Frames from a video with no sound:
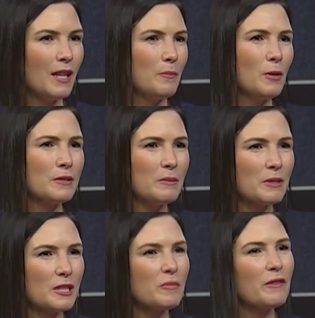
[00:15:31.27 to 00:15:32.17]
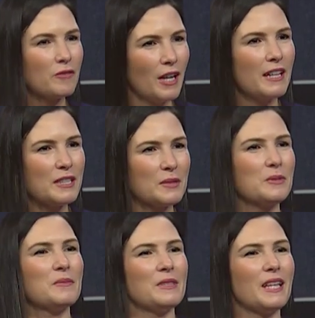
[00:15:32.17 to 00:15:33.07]
Mostly because my friends
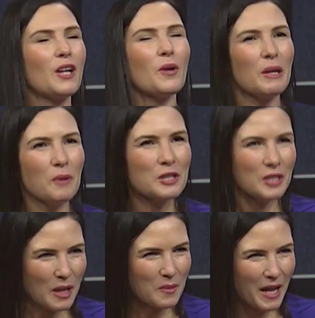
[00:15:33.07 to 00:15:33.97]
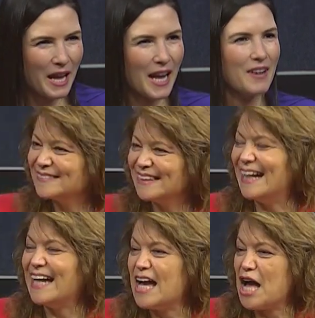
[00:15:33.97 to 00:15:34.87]
would be like, okay, what should I wear and how
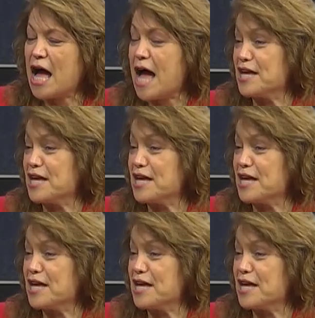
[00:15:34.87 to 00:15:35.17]
should I wear it?